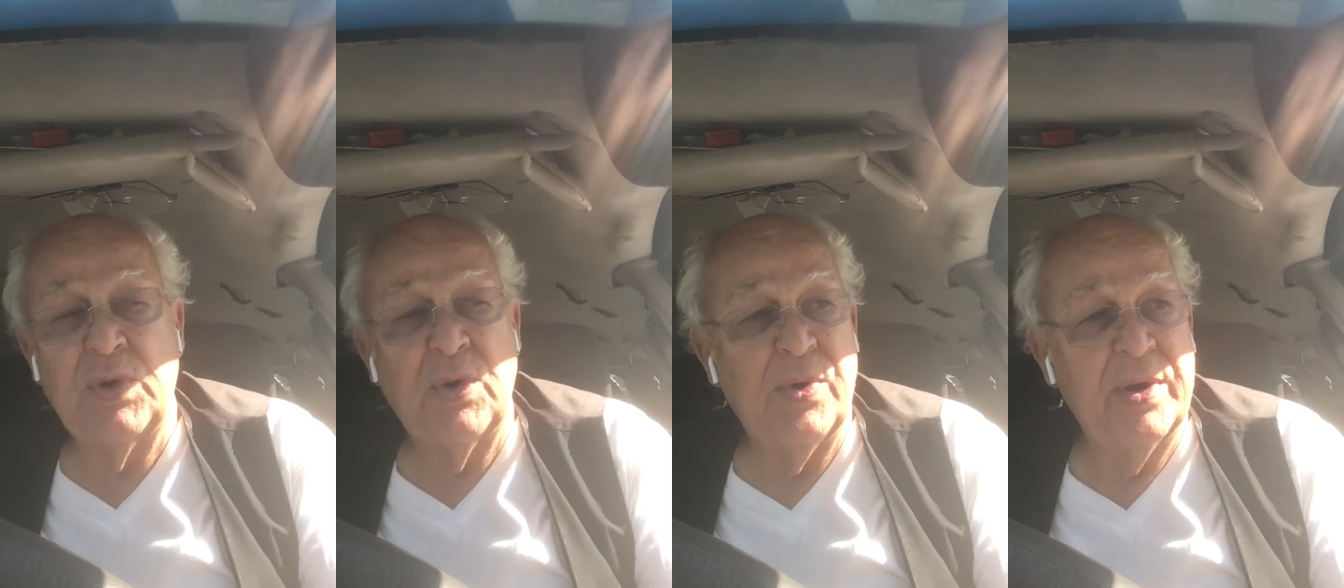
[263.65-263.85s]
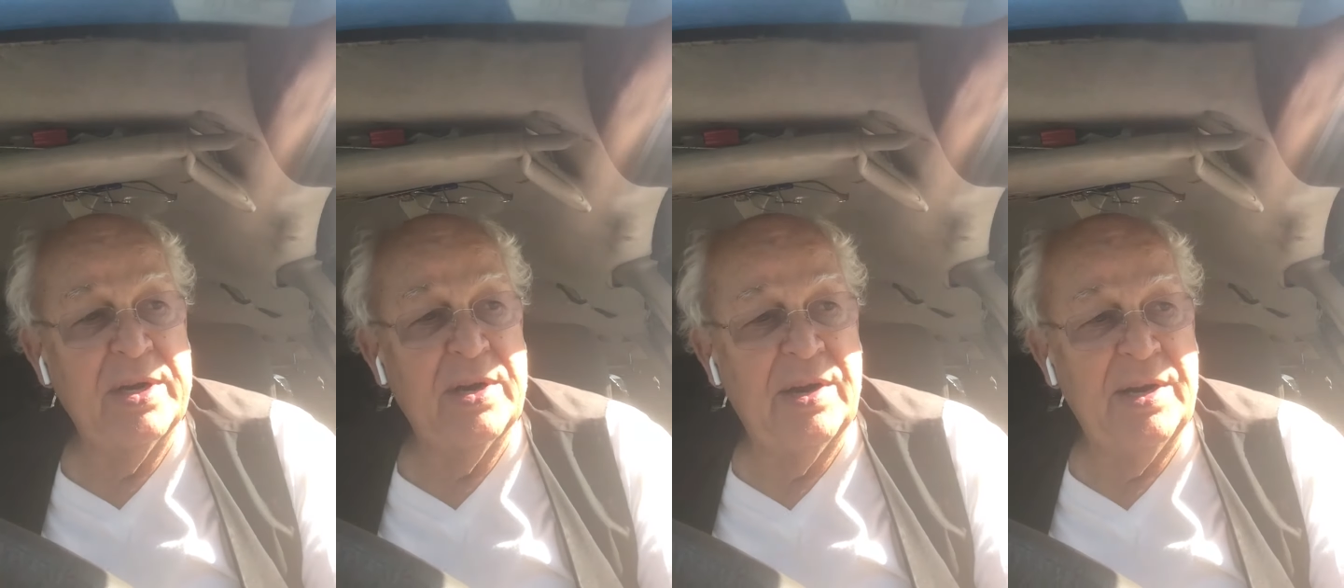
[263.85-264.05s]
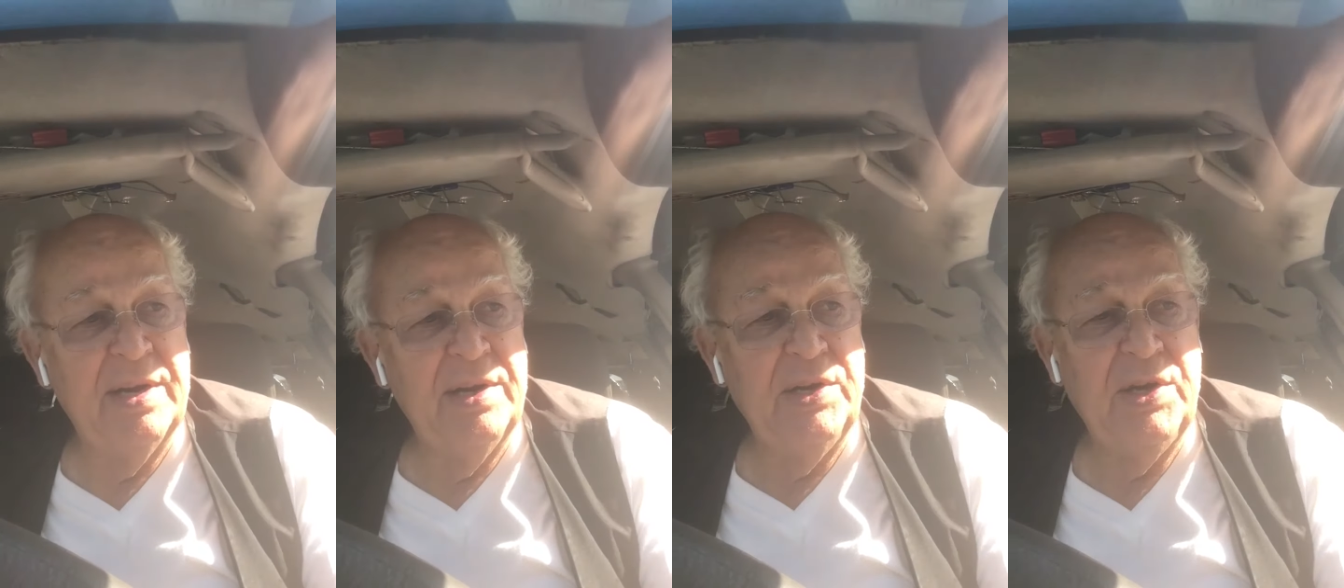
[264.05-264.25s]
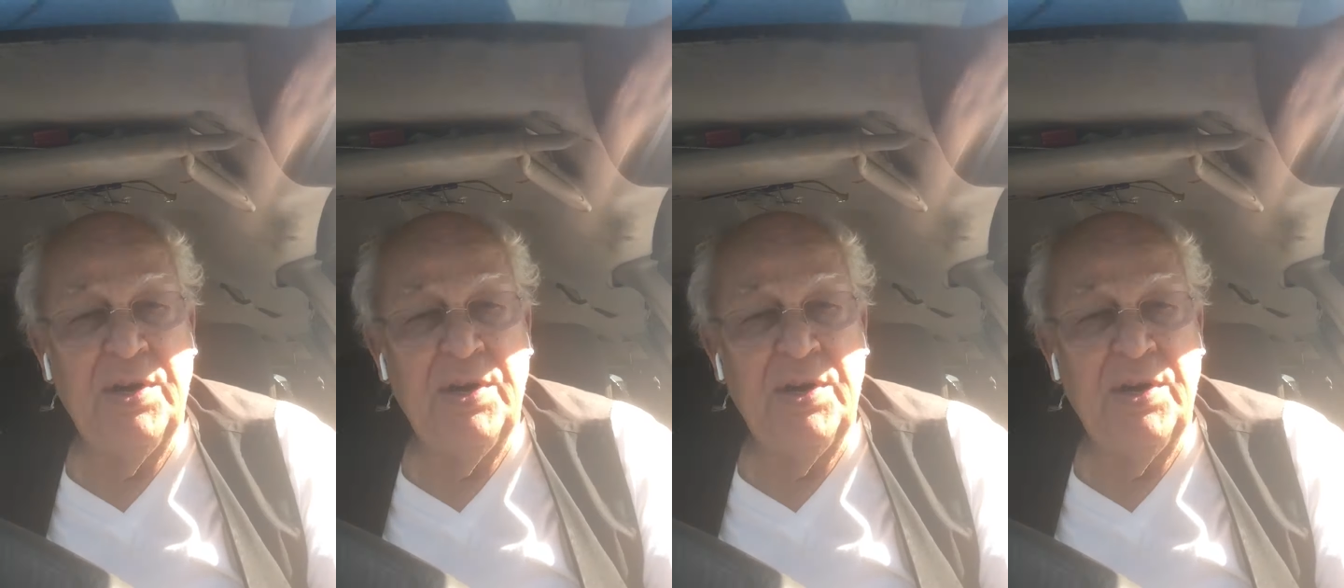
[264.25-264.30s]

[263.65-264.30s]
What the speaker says: going on in the